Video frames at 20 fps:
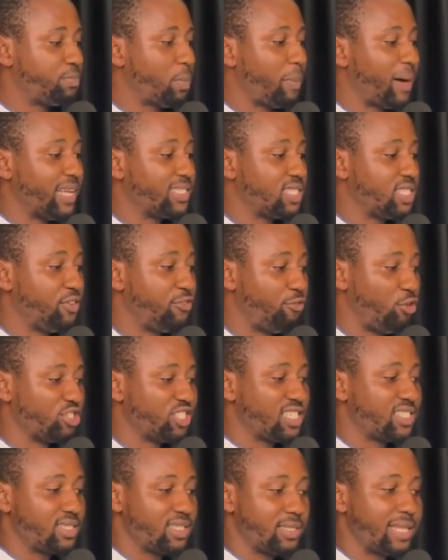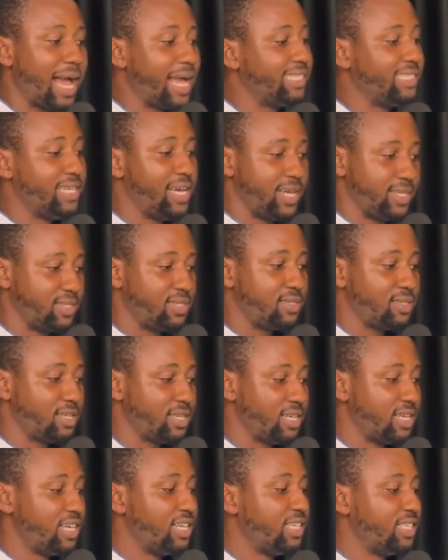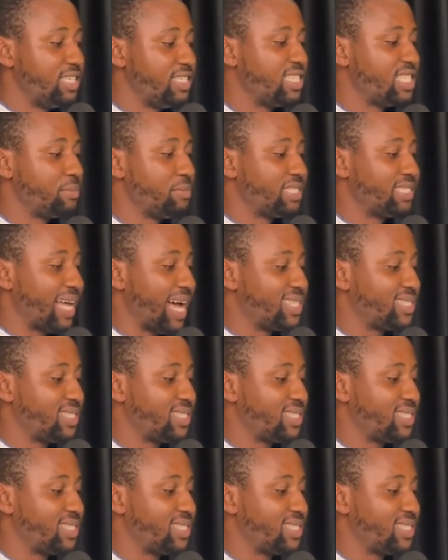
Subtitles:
property for 69 years, it is Mr.